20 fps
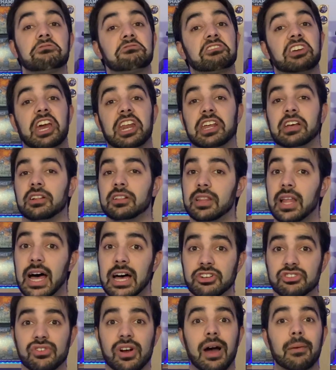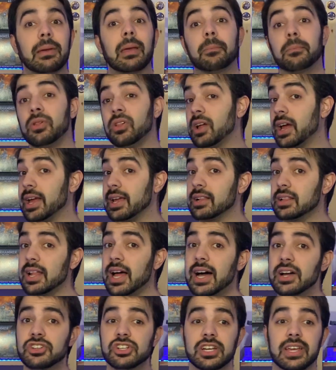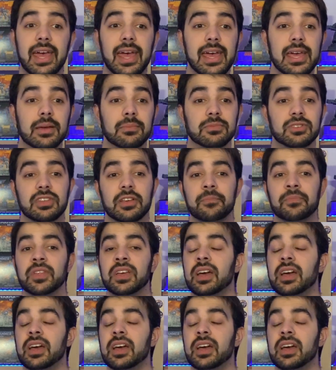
getting a larger army, playing larger games.